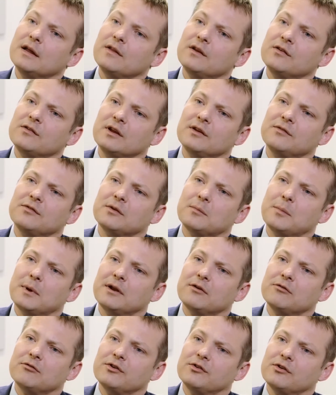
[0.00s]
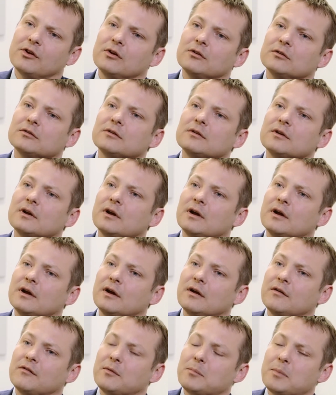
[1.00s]
This gives the better result uh,
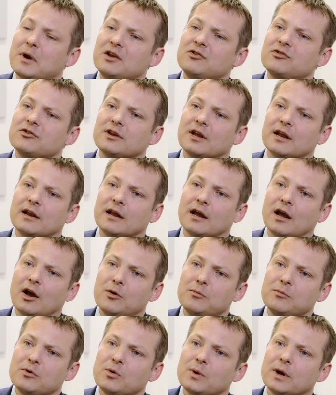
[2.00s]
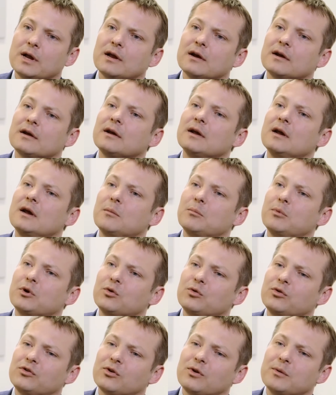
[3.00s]
of the patient getting home quicker
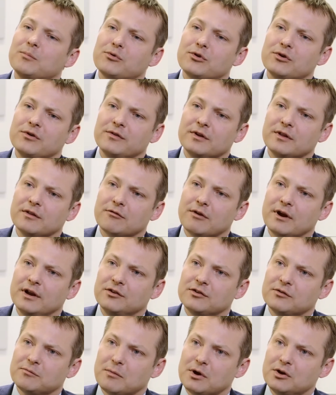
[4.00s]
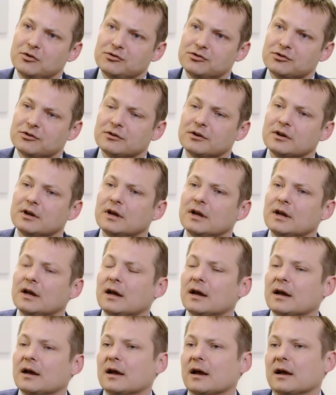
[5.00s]
but also improving the range of motion
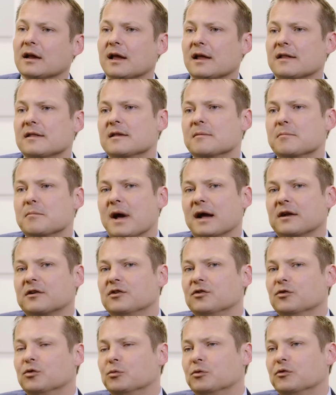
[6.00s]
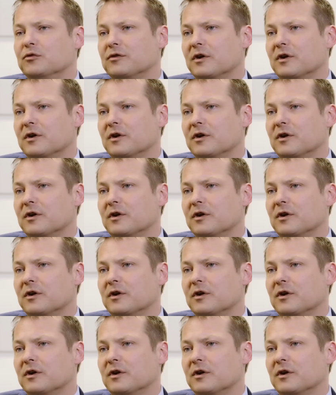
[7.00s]
uh, and getting them back to normal